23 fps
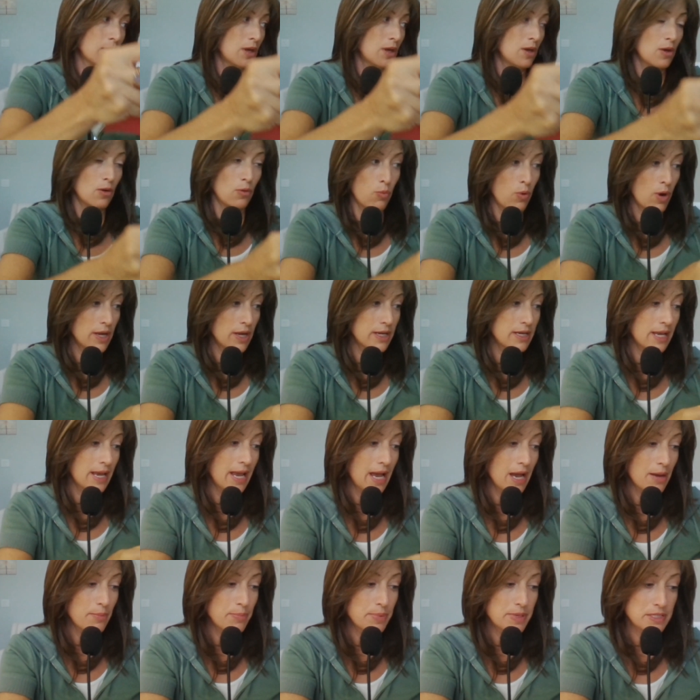what
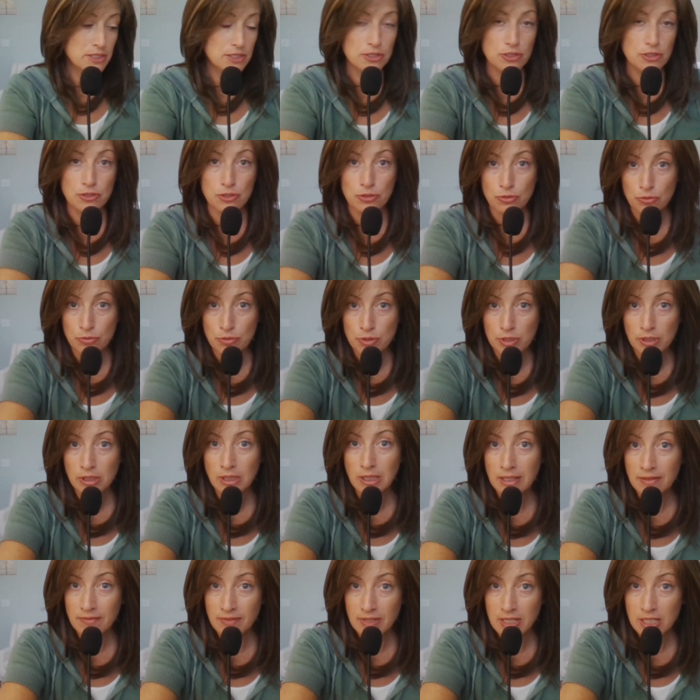happens to the
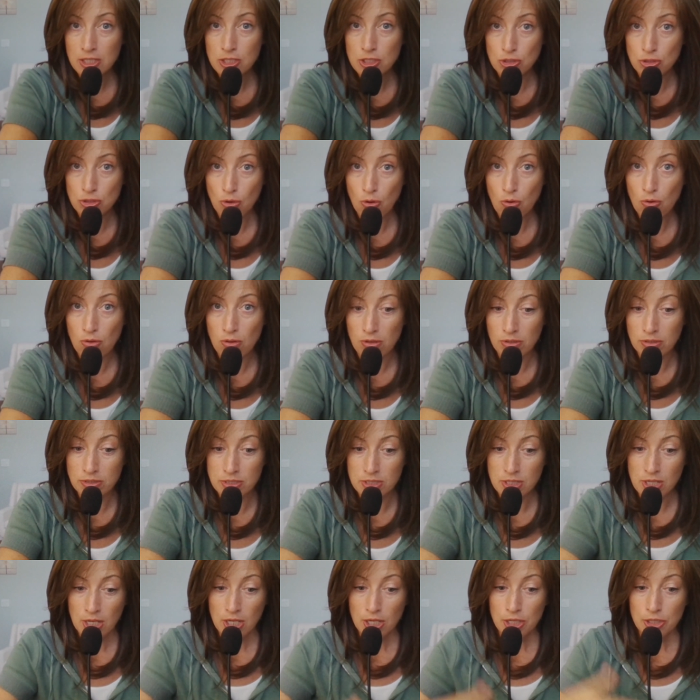living souls
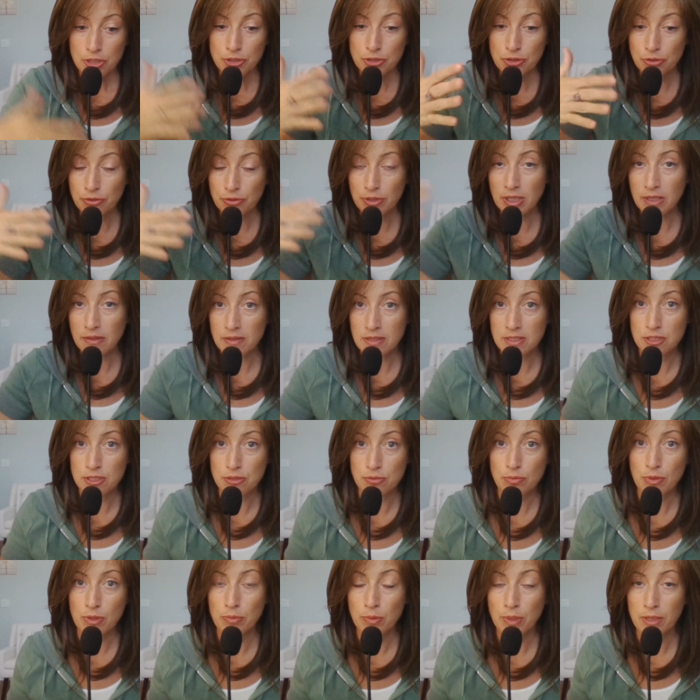during this
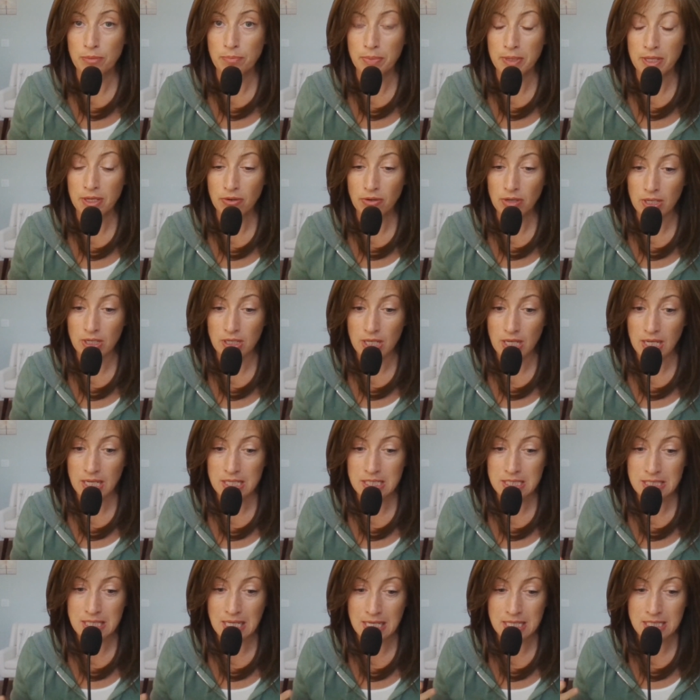3-week period
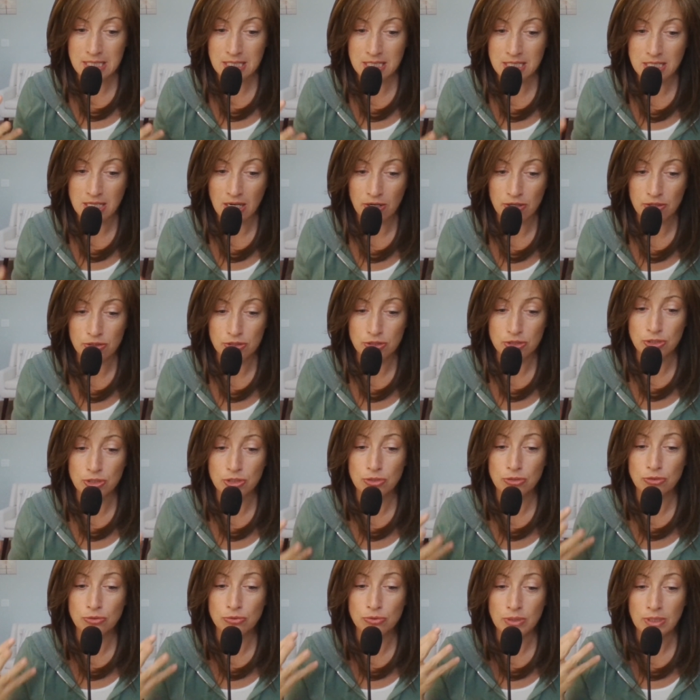is they start
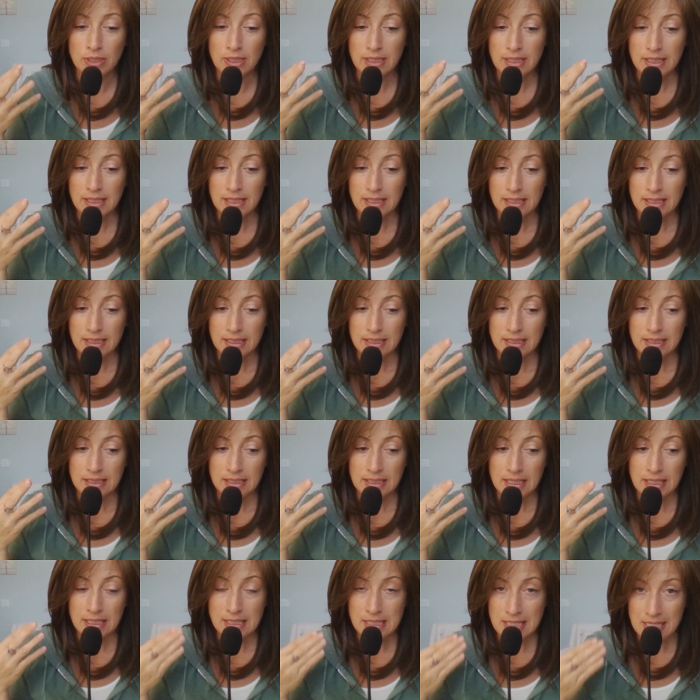to
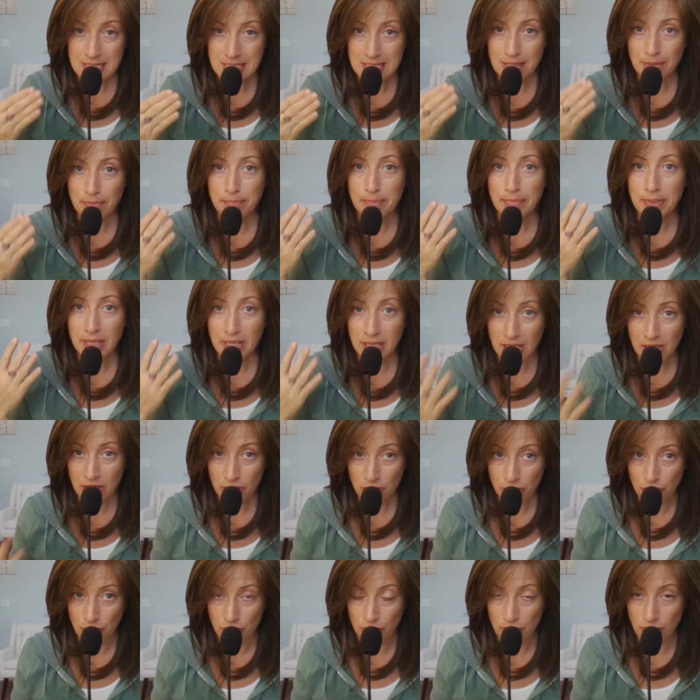
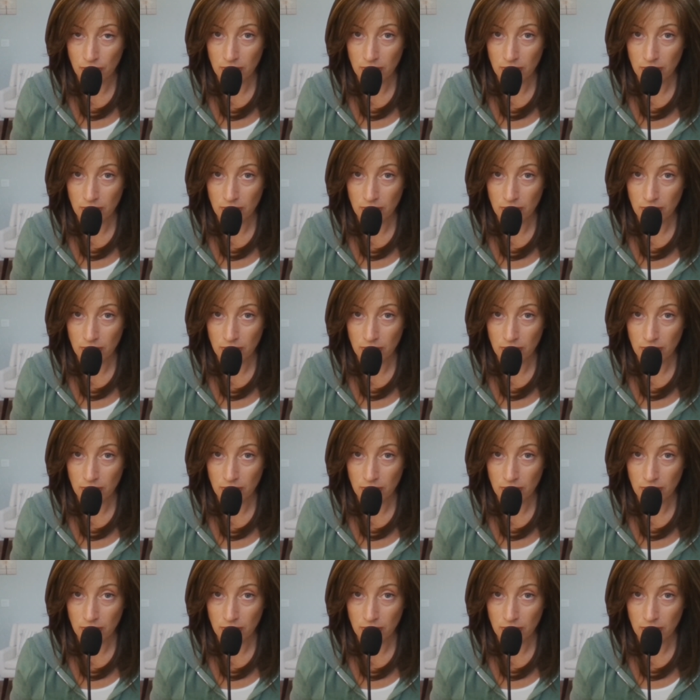disappear.